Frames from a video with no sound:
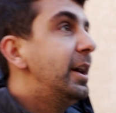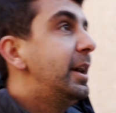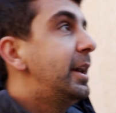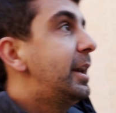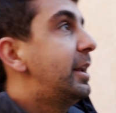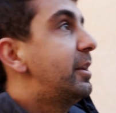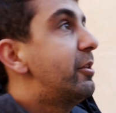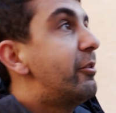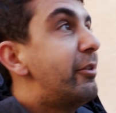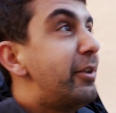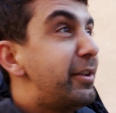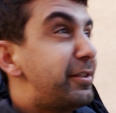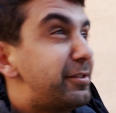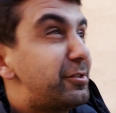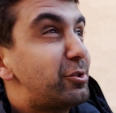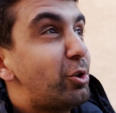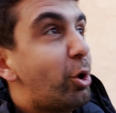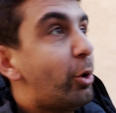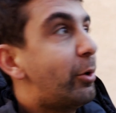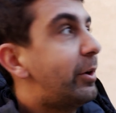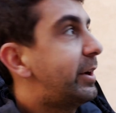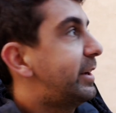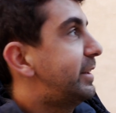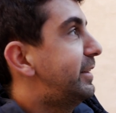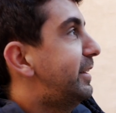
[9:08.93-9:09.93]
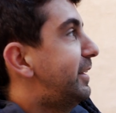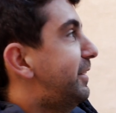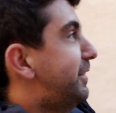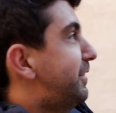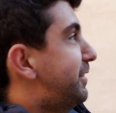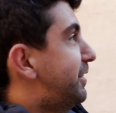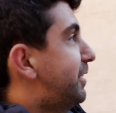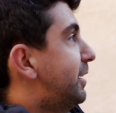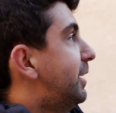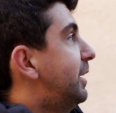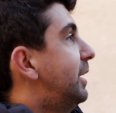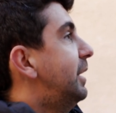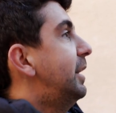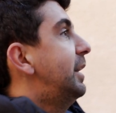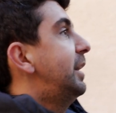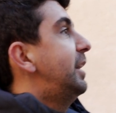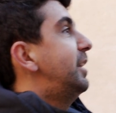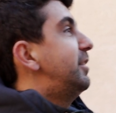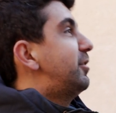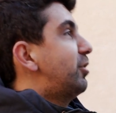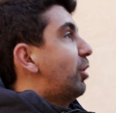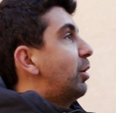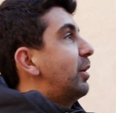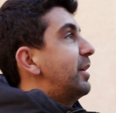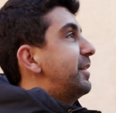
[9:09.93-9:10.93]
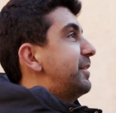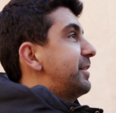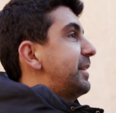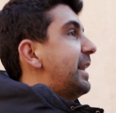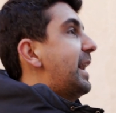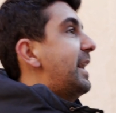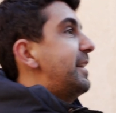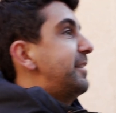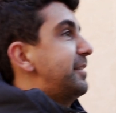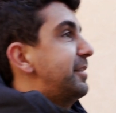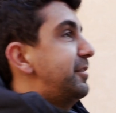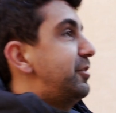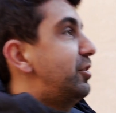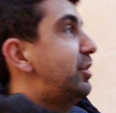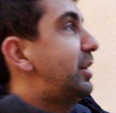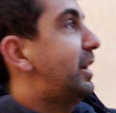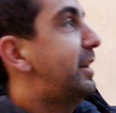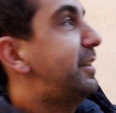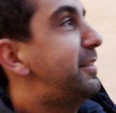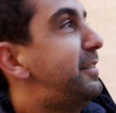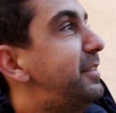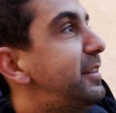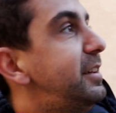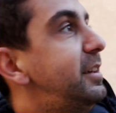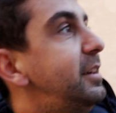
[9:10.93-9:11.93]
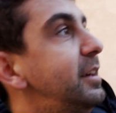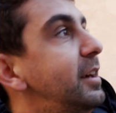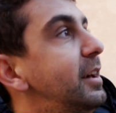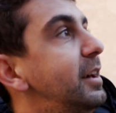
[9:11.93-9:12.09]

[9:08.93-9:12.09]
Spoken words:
in restoring this. It's always nice, as you can see